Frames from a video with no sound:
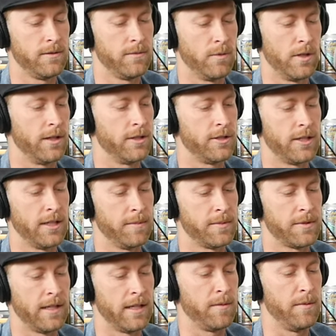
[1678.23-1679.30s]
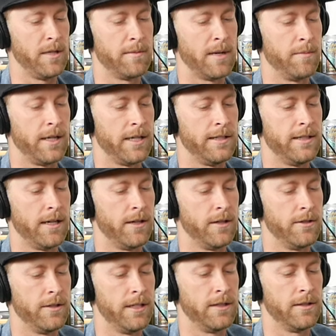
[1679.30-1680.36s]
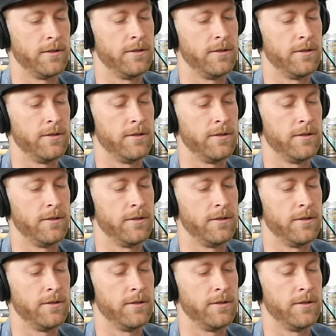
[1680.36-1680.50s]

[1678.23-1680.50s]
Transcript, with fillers: One of the trips, I think me and my buddy Darren O'Neill,